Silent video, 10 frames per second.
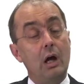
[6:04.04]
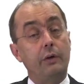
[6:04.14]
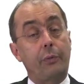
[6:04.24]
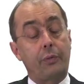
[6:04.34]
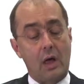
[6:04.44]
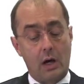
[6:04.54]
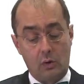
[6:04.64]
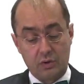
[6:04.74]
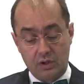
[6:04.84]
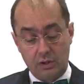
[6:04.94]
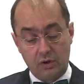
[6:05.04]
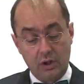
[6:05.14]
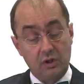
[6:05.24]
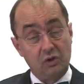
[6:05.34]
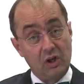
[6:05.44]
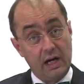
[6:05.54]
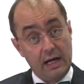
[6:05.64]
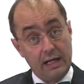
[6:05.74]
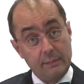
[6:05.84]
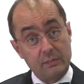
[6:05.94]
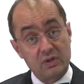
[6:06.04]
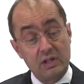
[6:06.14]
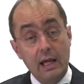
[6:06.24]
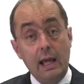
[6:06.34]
1,000 times,